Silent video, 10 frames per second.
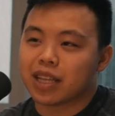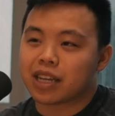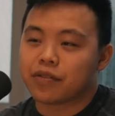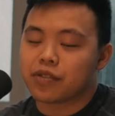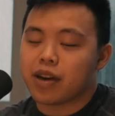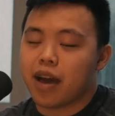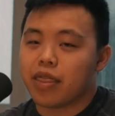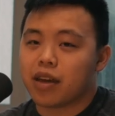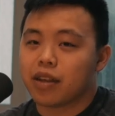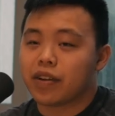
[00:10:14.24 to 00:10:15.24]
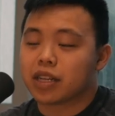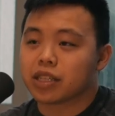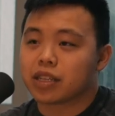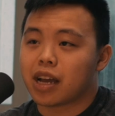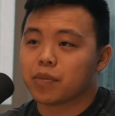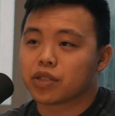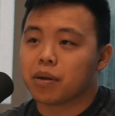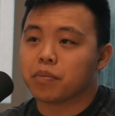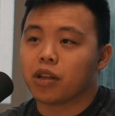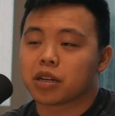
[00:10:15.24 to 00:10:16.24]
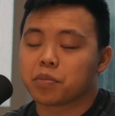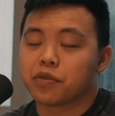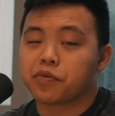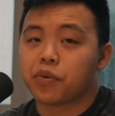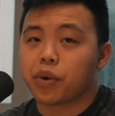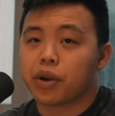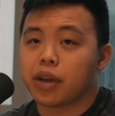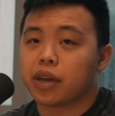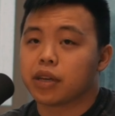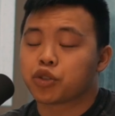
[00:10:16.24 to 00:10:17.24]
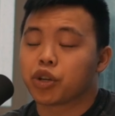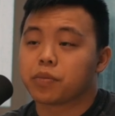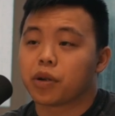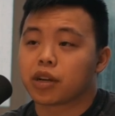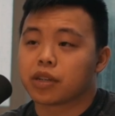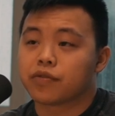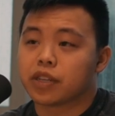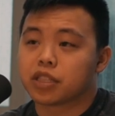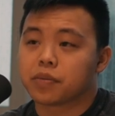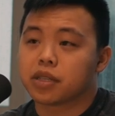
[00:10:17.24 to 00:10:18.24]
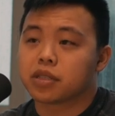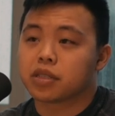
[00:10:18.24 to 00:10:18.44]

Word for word: lucky for that, and then eventually Amazon blocked me for a trademark infringement.